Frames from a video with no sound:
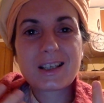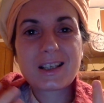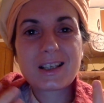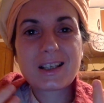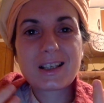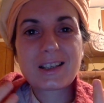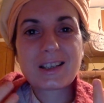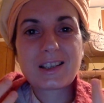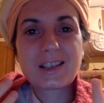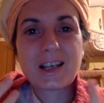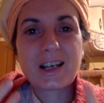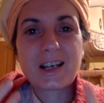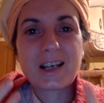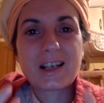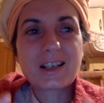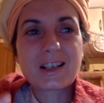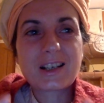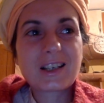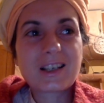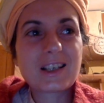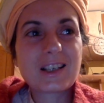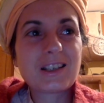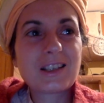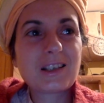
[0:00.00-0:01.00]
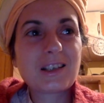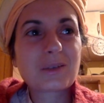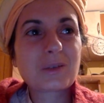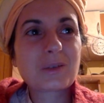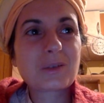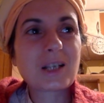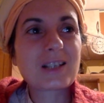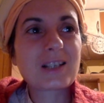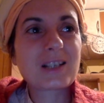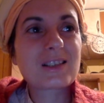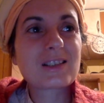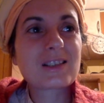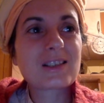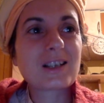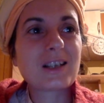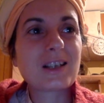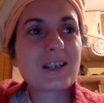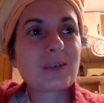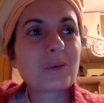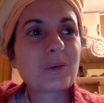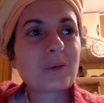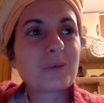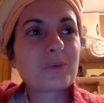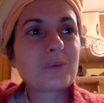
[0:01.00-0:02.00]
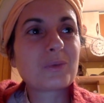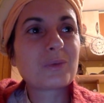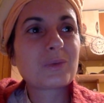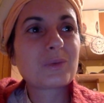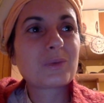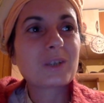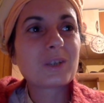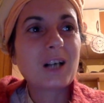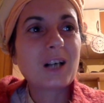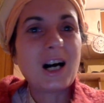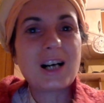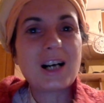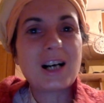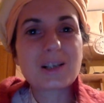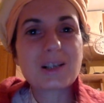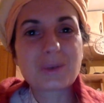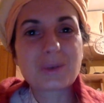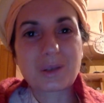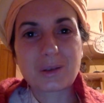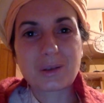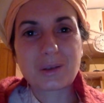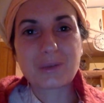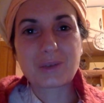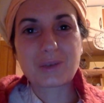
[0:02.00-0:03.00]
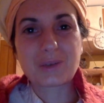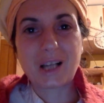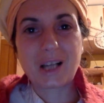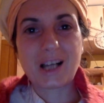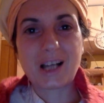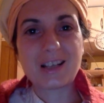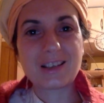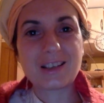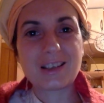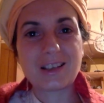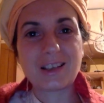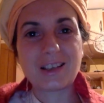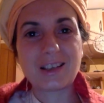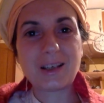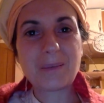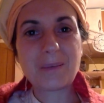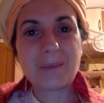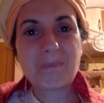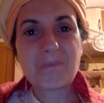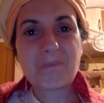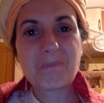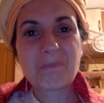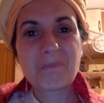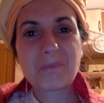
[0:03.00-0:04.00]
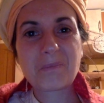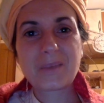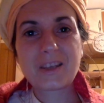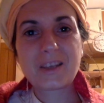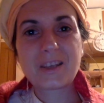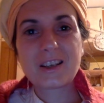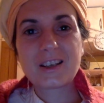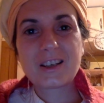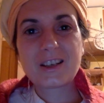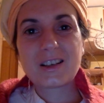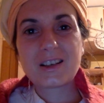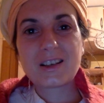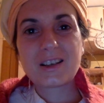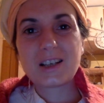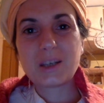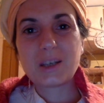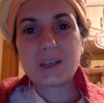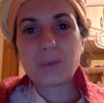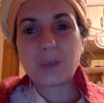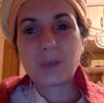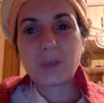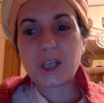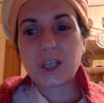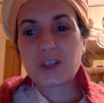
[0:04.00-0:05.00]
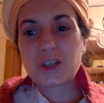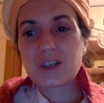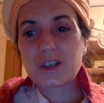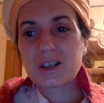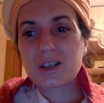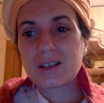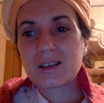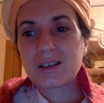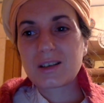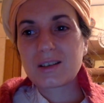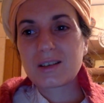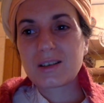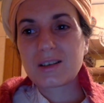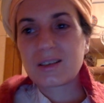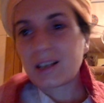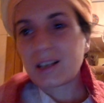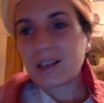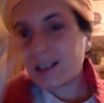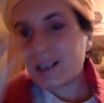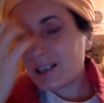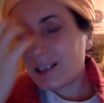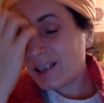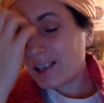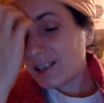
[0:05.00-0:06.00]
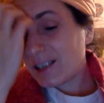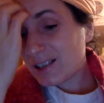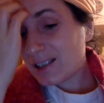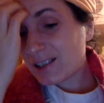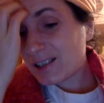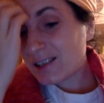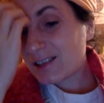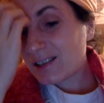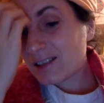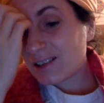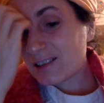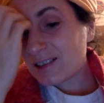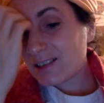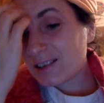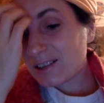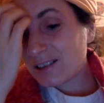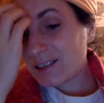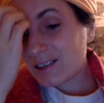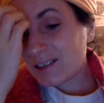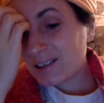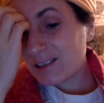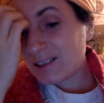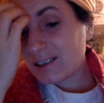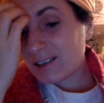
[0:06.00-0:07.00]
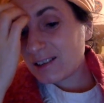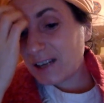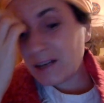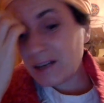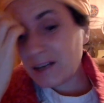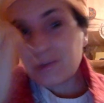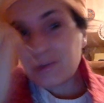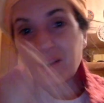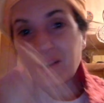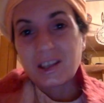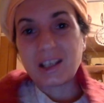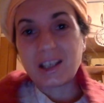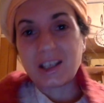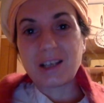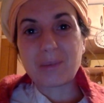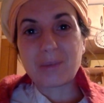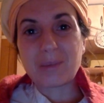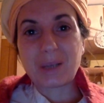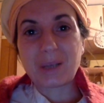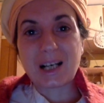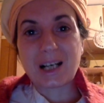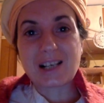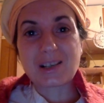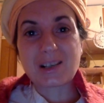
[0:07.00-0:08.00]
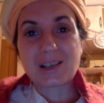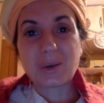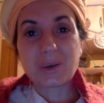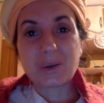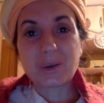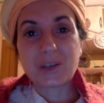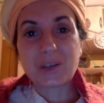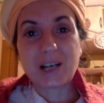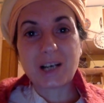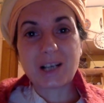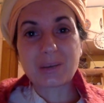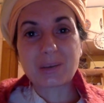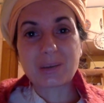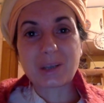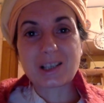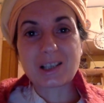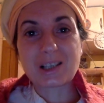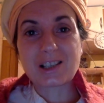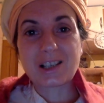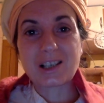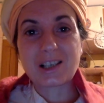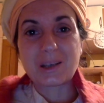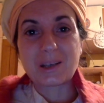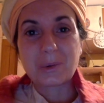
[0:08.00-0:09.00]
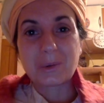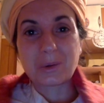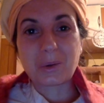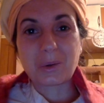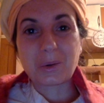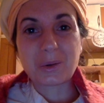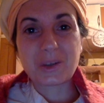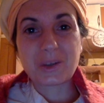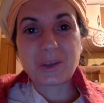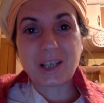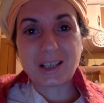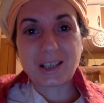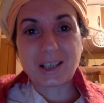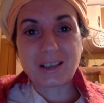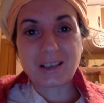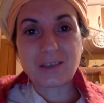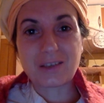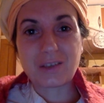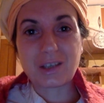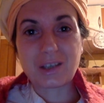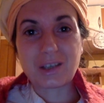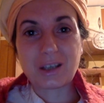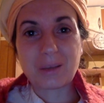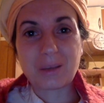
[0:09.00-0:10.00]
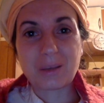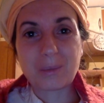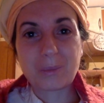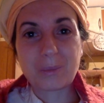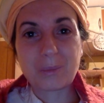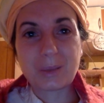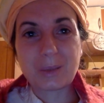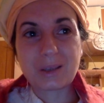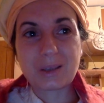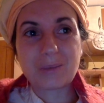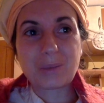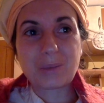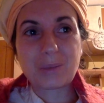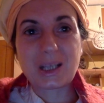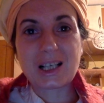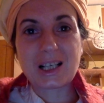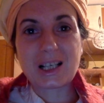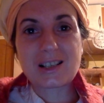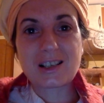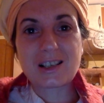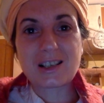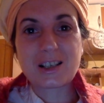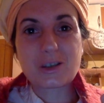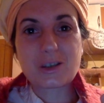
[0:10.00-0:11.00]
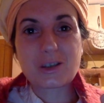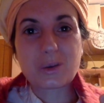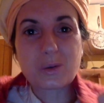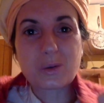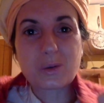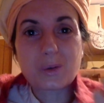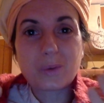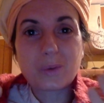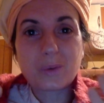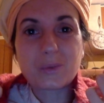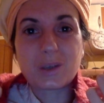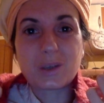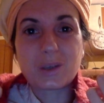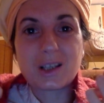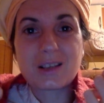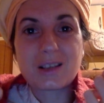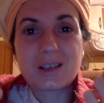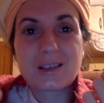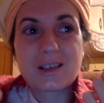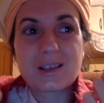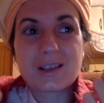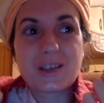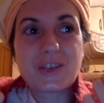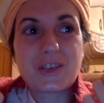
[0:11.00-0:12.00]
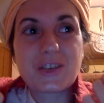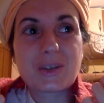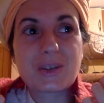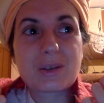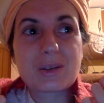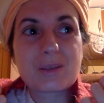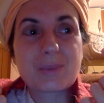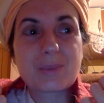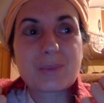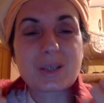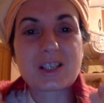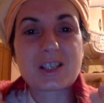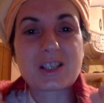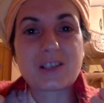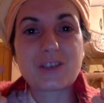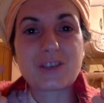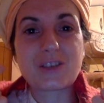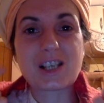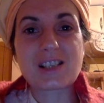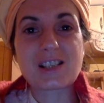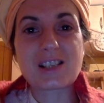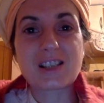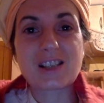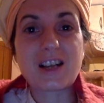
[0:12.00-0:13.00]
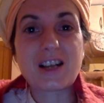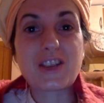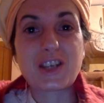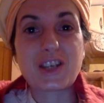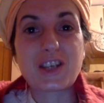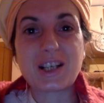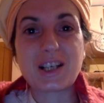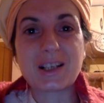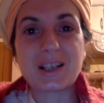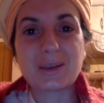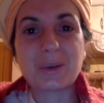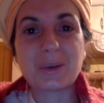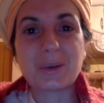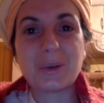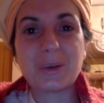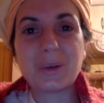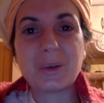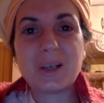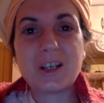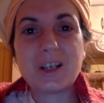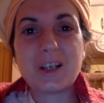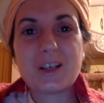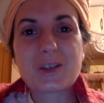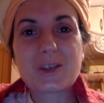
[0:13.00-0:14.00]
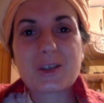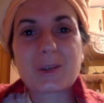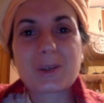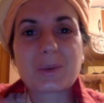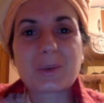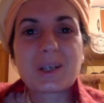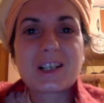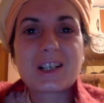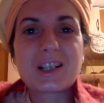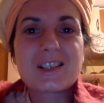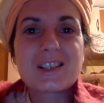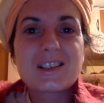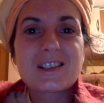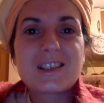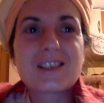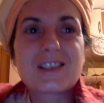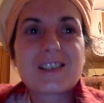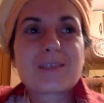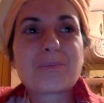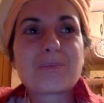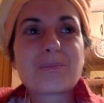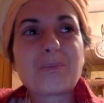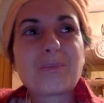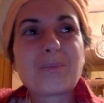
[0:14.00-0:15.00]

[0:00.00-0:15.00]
they are getting to that state of the hardware of reality in which there is everything, because all the hardware is there with all the activity, but because there is no software, it's perceived as nothing at all. So there is this